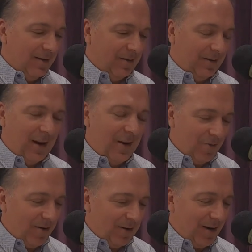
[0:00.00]
So today
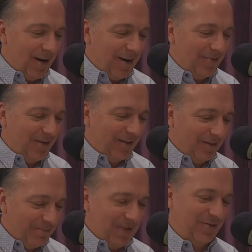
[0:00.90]
we're going to talk with a
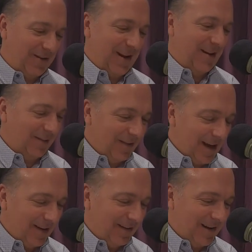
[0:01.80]
special guest
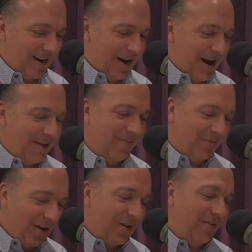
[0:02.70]
that I'm
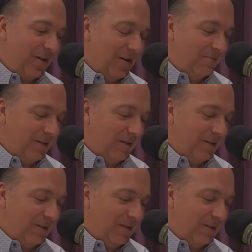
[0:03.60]
very, very